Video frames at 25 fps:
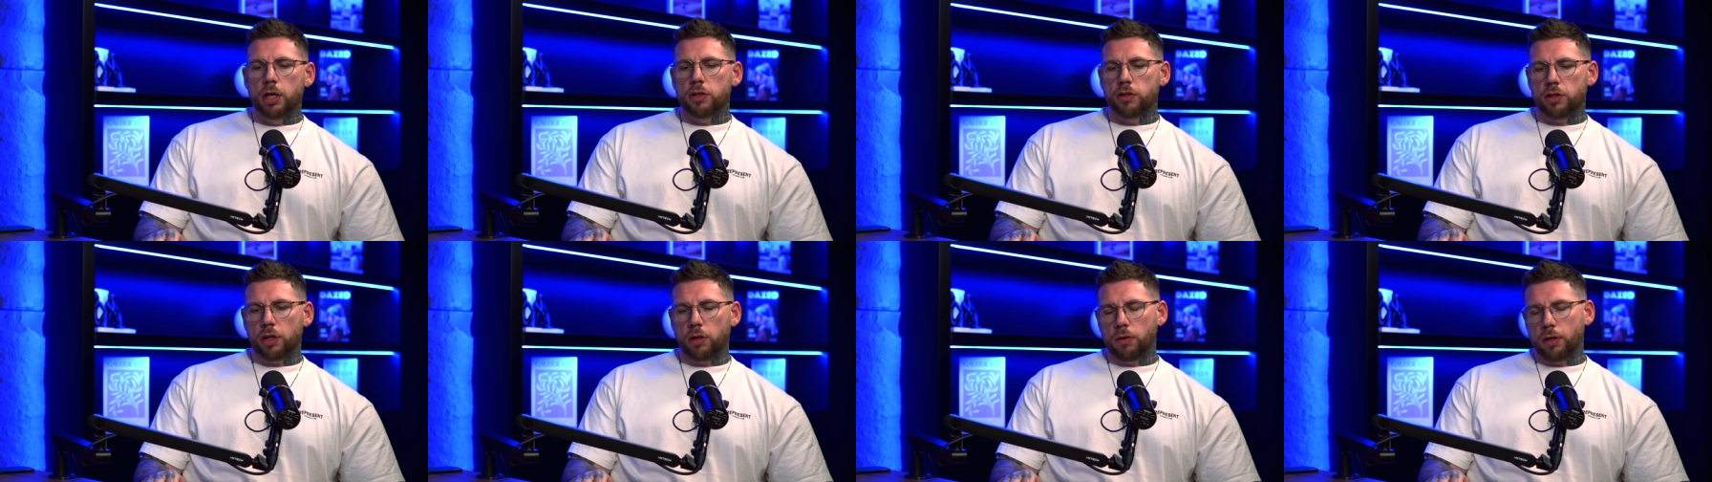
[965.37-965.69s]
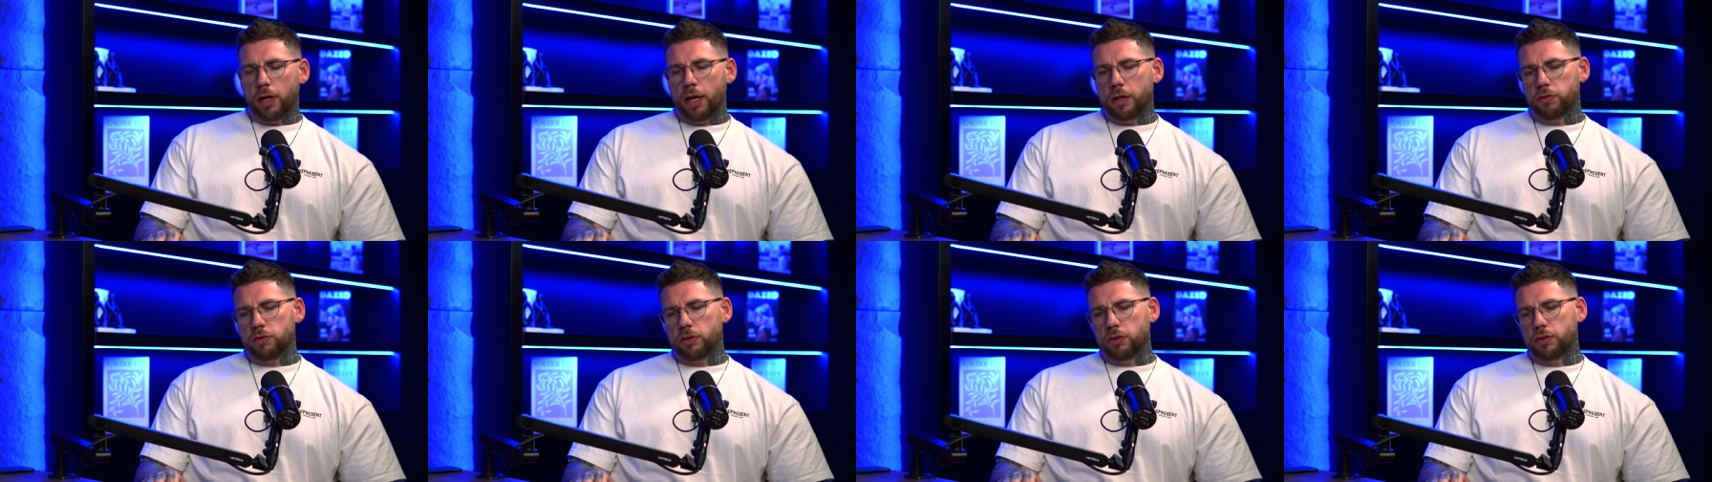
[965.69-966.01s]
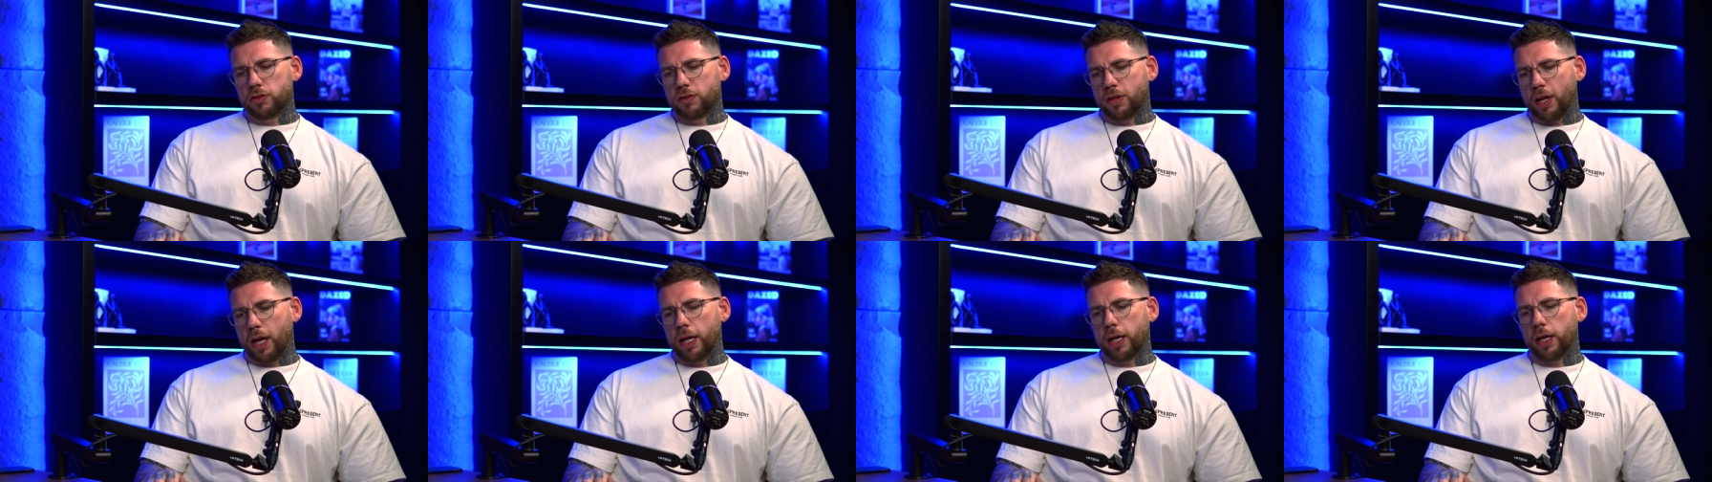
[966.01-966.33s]
so let's
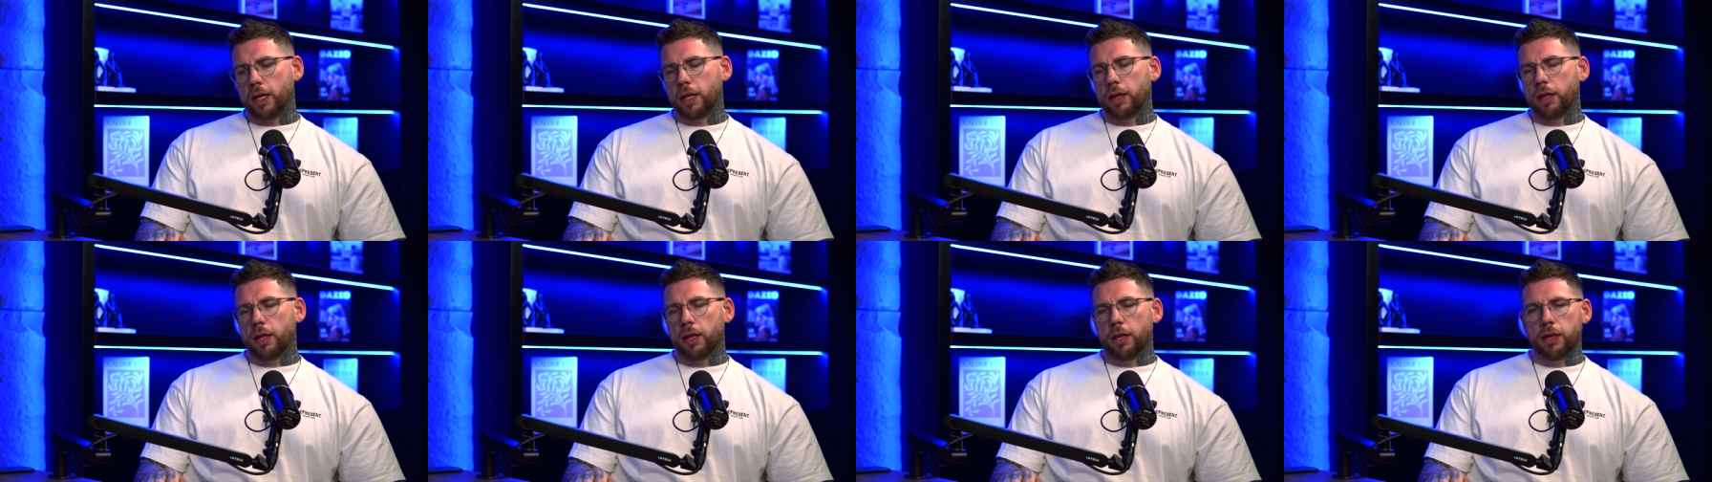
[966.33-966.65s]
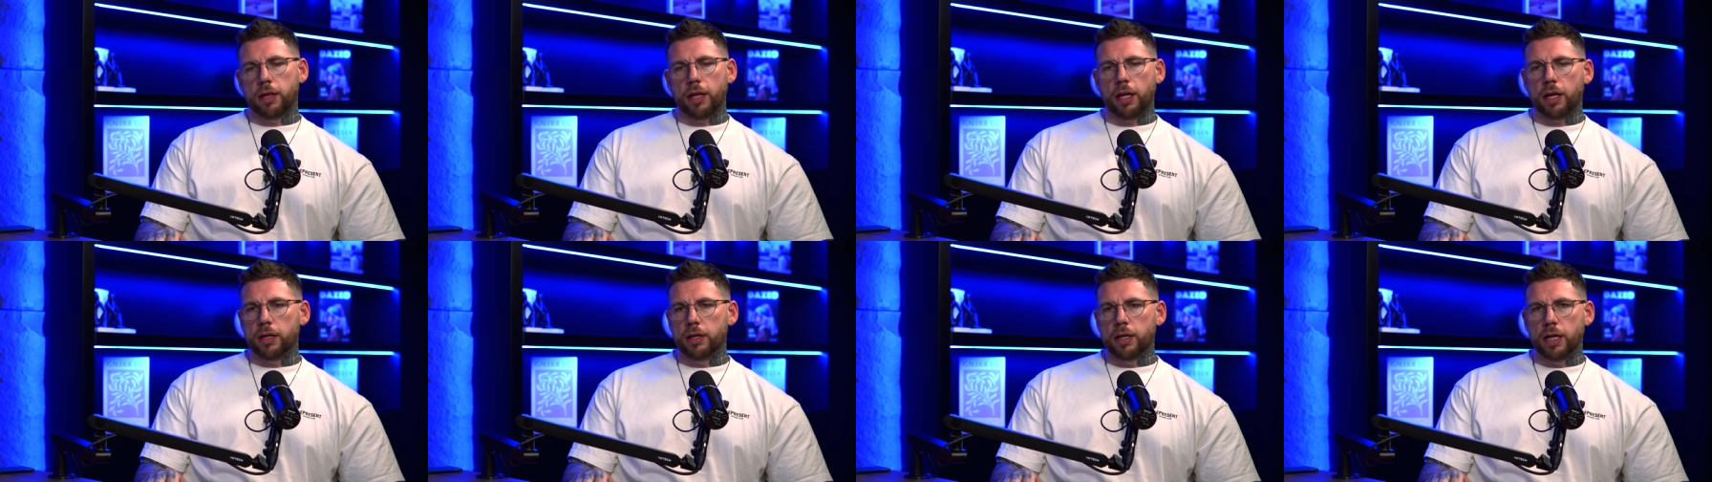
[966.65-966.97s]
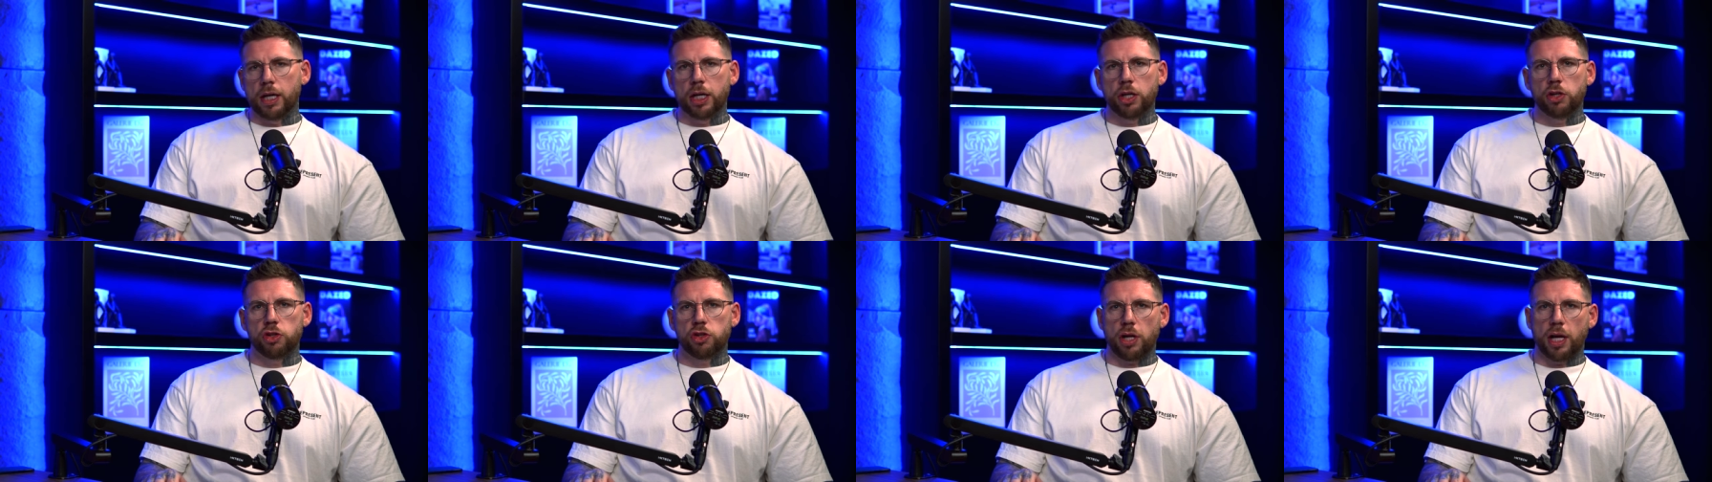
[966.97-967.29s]
just take that
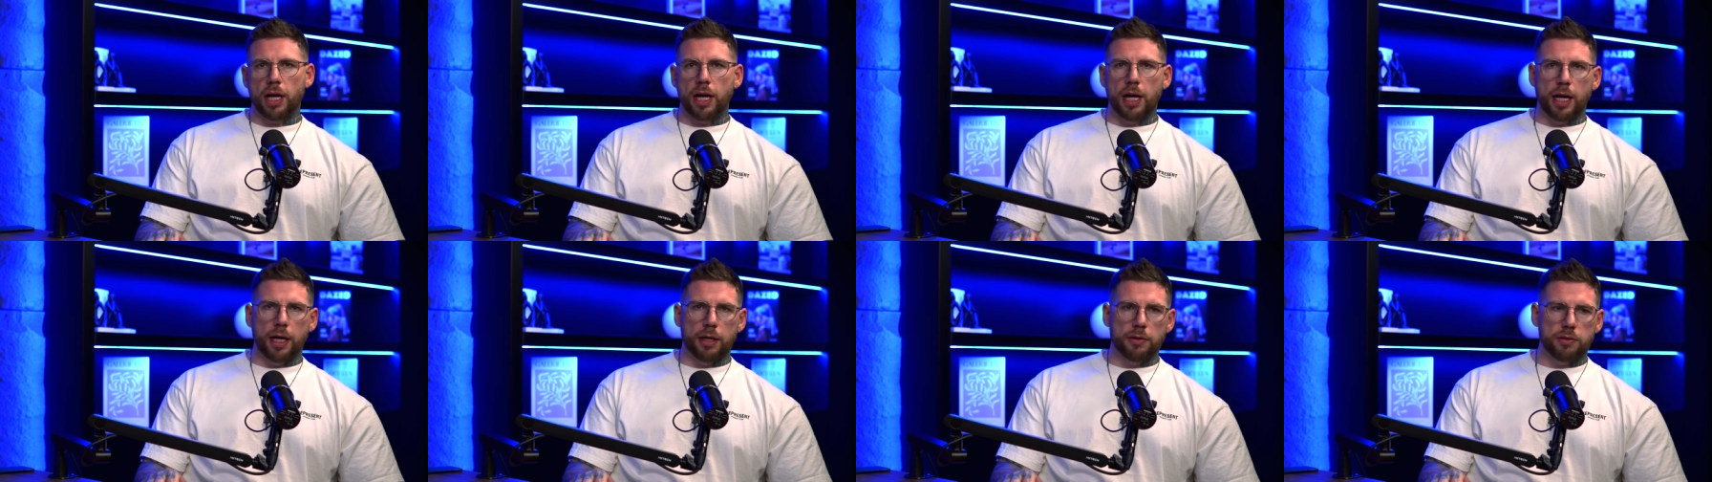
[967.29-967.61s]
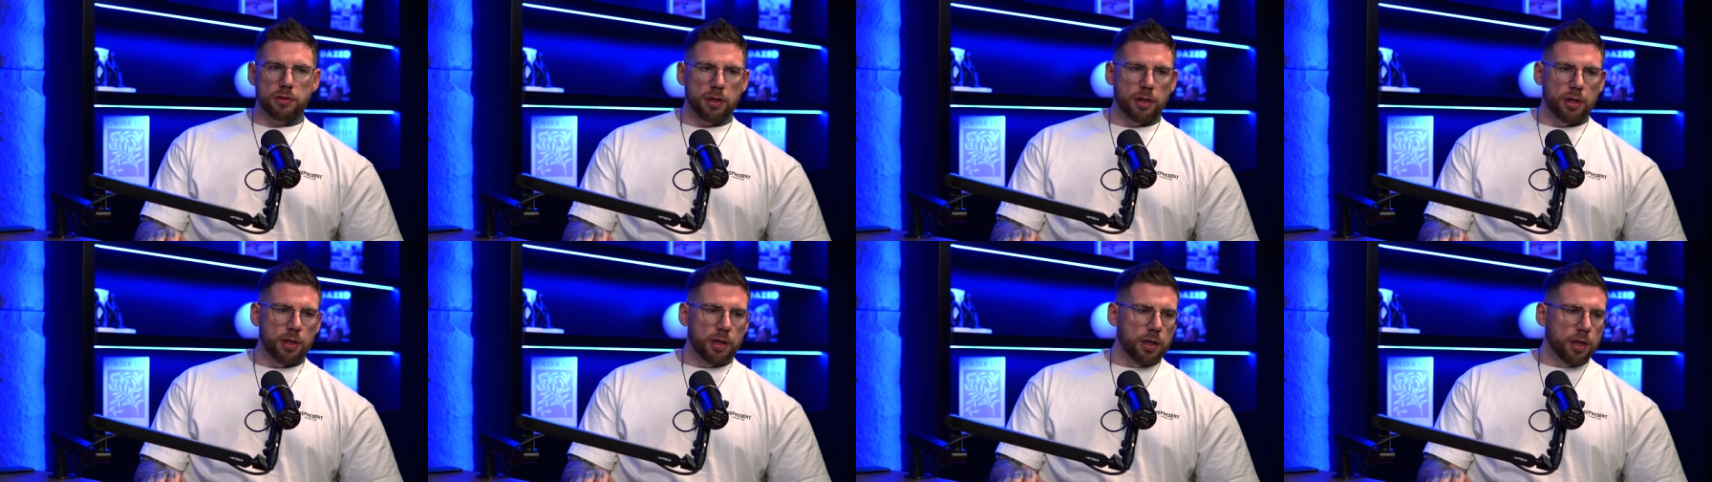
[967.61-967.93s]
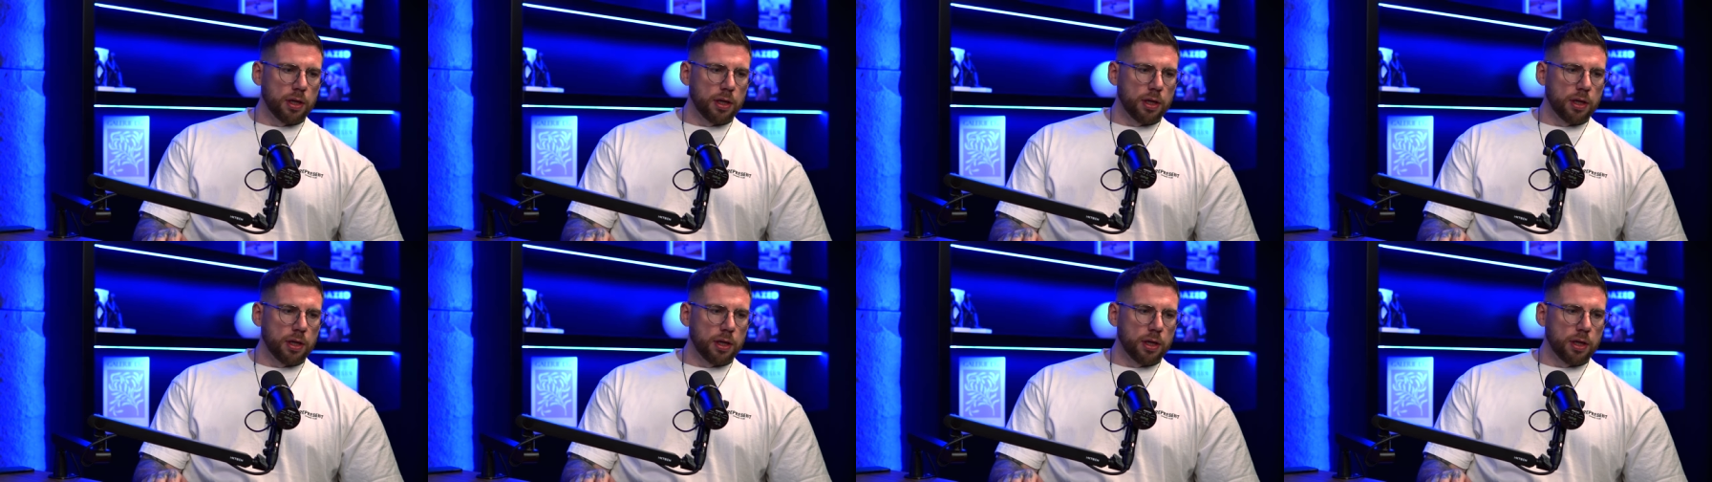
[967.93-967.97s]
niche as